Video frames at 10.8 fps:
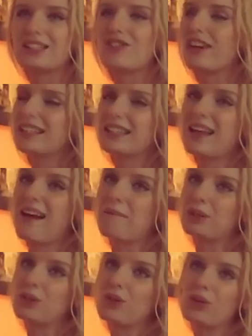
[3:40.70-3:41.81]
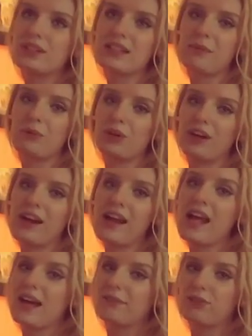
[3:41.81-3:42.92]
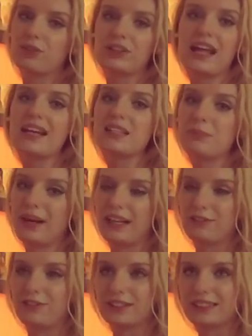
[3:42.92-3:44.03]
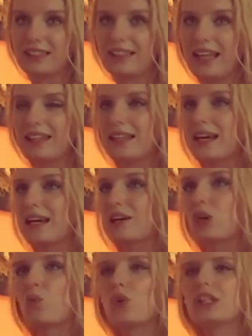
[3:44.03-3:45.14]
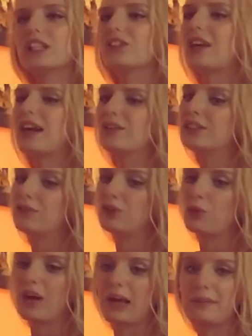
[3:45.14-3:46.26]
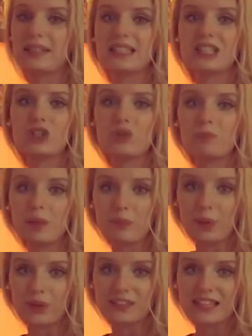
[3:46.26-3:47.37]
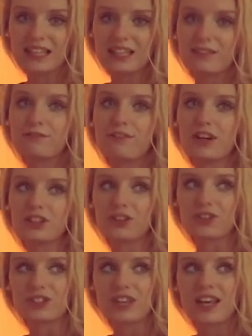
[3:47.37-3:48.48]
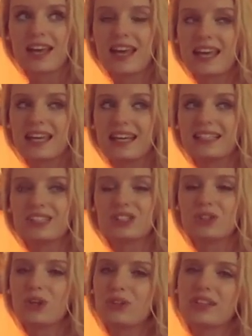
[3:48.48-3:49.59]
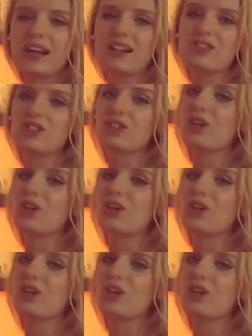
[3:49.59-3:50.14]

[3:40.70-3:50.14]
dressing up and going somewhere for a nice breakfast, then walking around everywhere, meeting new people, taking photos, getting to know the culture,